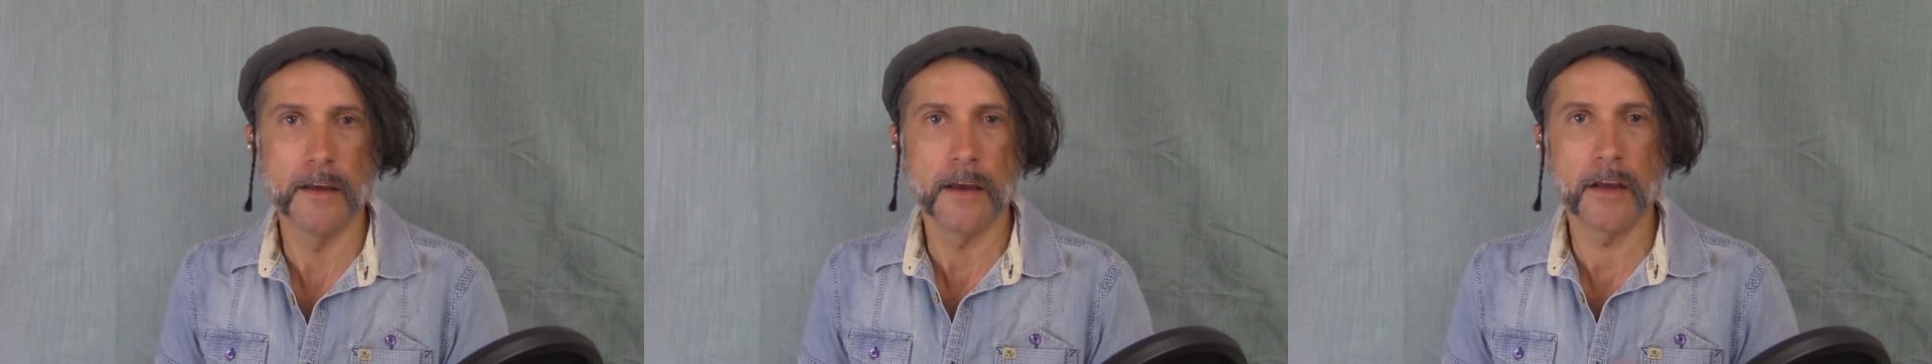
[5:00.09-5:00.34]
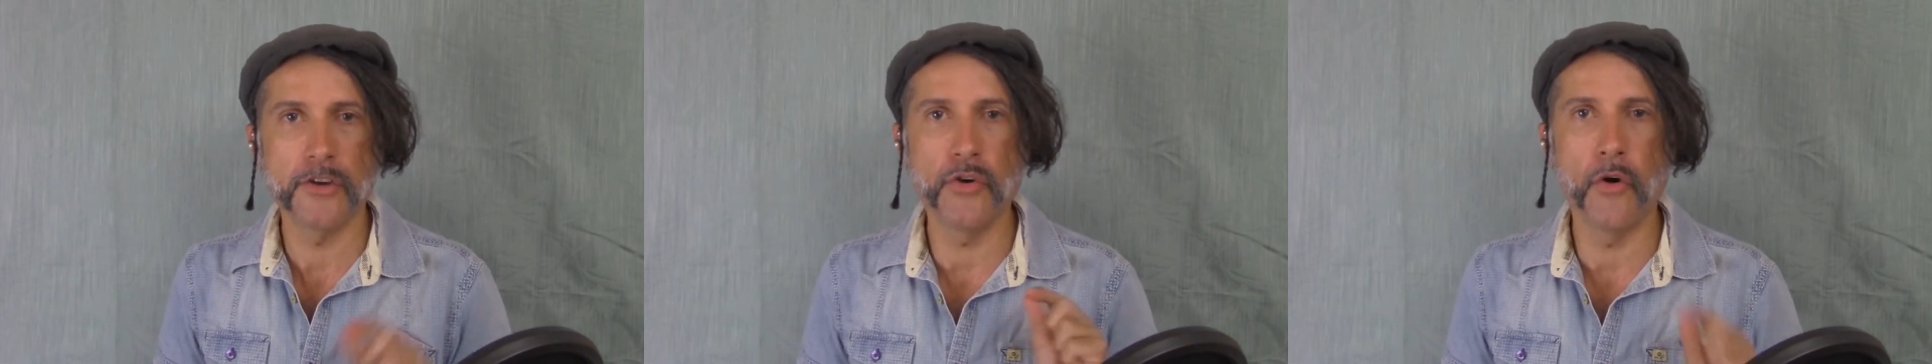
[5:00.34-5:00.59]

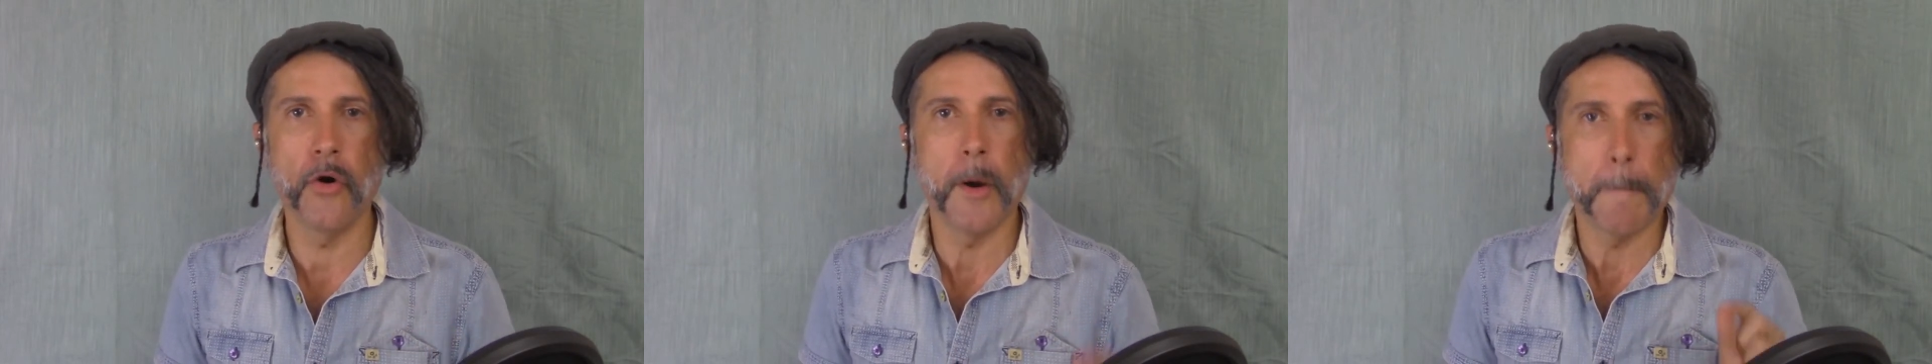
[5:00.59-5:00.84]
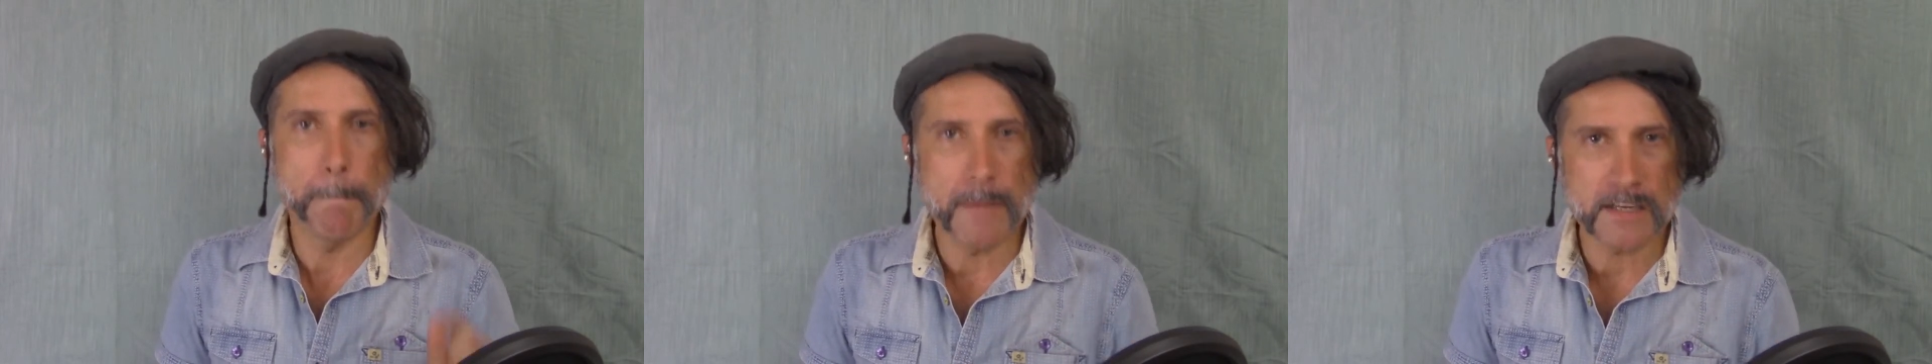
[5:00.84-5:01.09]
and your
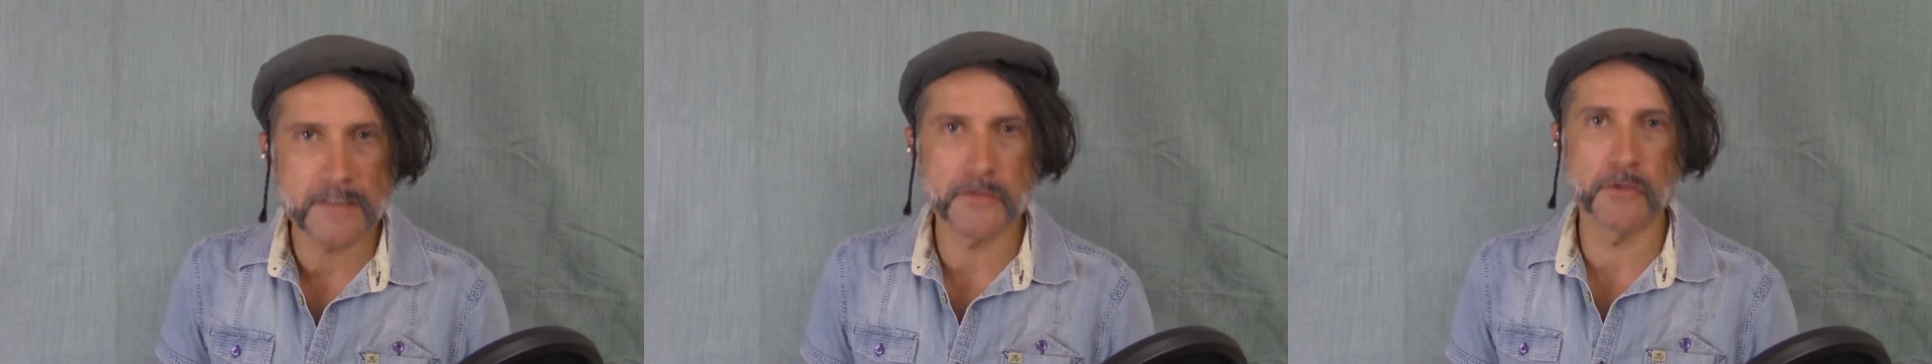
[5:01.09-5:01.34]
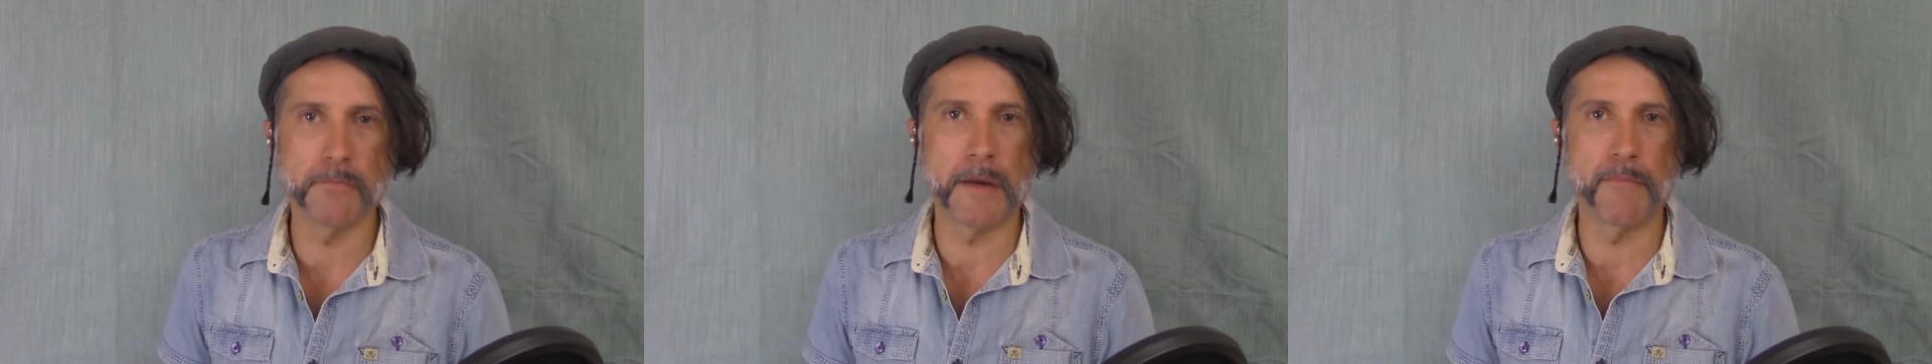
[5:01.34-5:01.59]

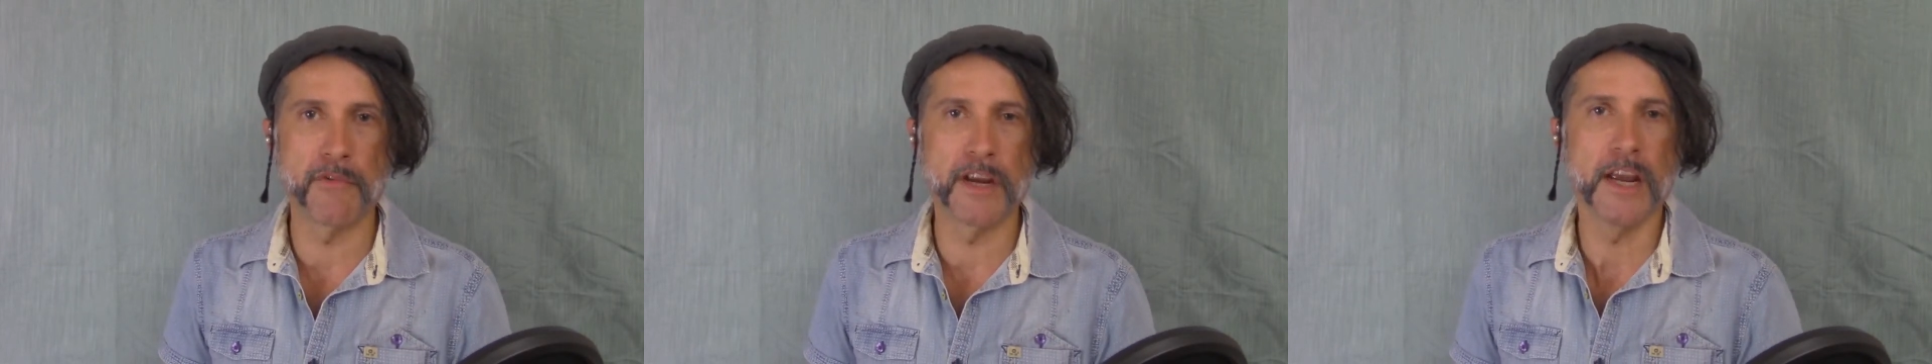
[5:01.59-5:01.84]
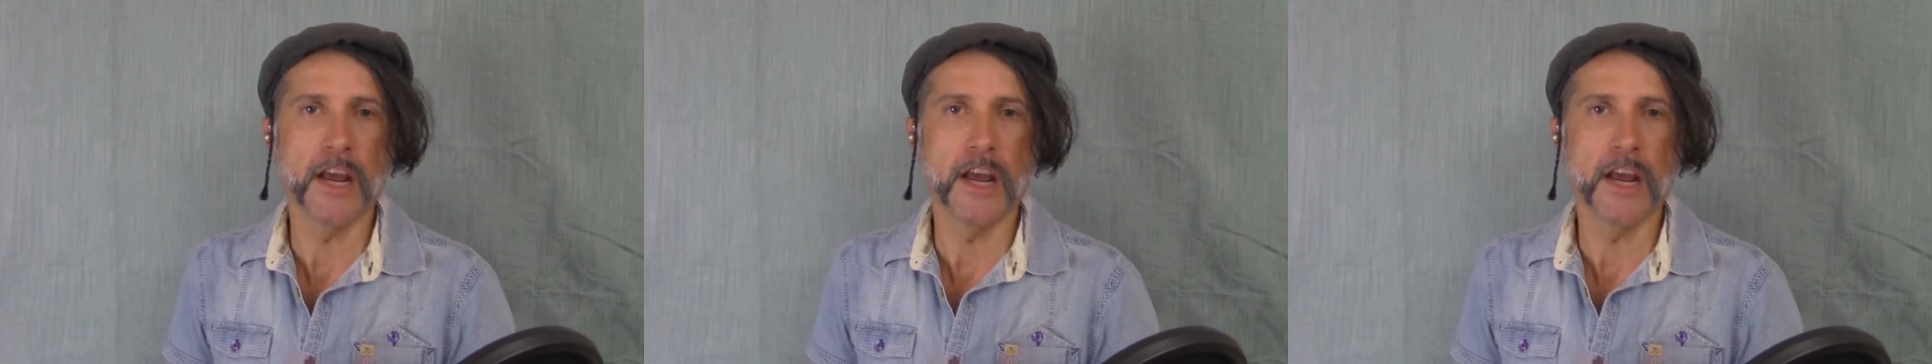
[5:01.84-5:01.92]
muscle memory